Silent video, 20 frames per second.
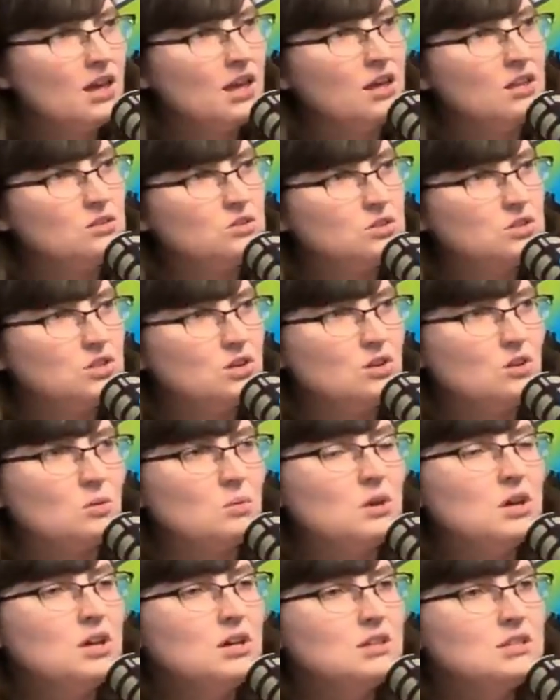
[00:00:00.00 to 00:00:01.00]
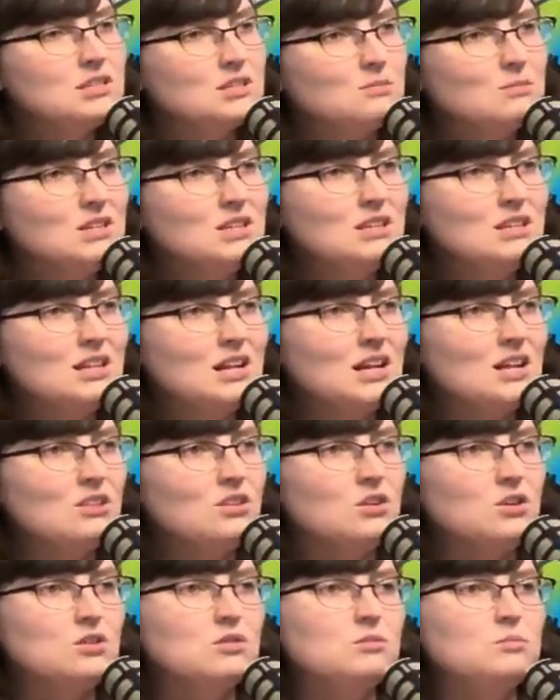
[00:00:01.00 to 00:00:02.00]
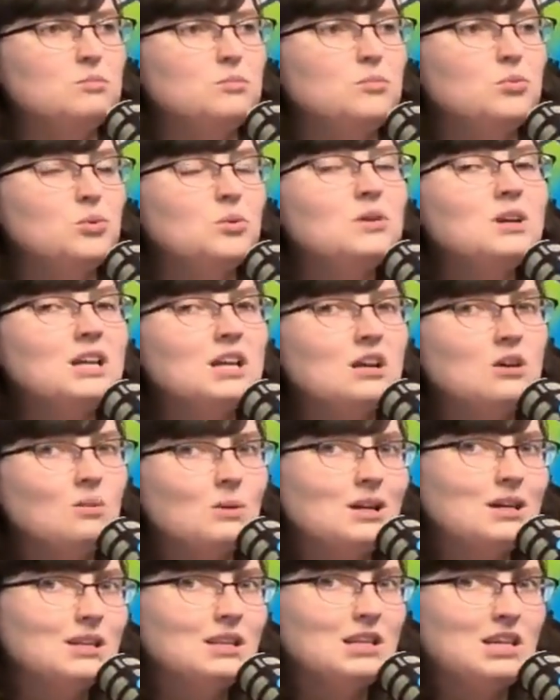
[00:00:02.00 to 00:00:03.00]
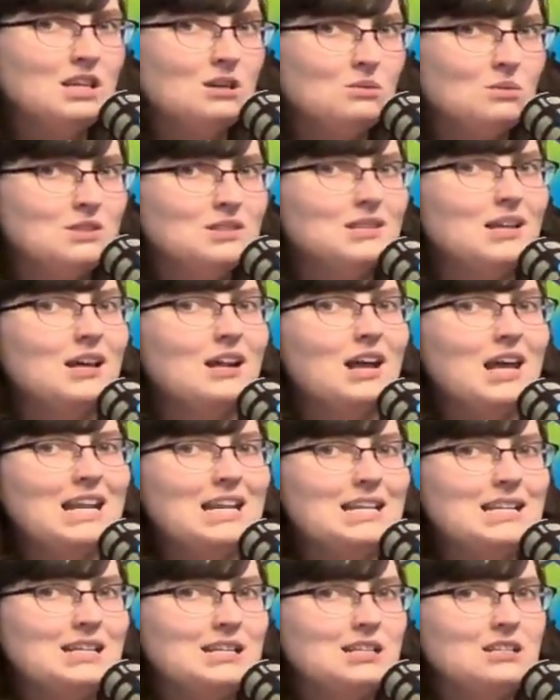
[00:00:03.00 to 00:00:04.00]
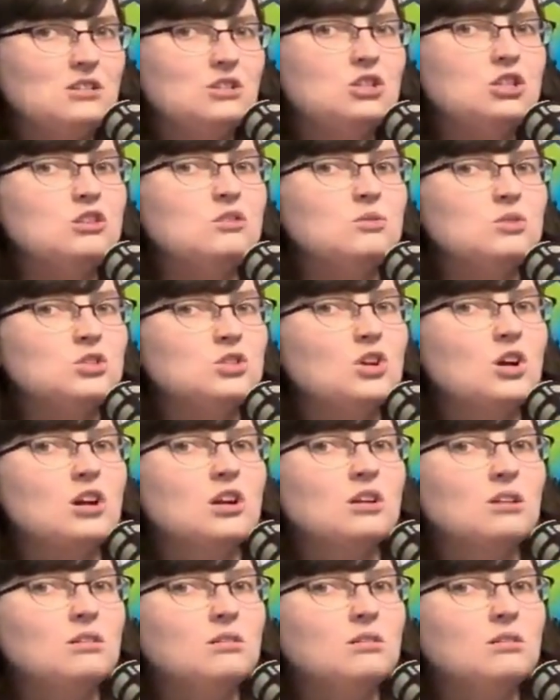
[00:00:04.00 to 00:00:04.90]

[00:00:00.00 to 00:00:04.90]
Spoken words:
And so something that I learned pretty quickly was that I needed to start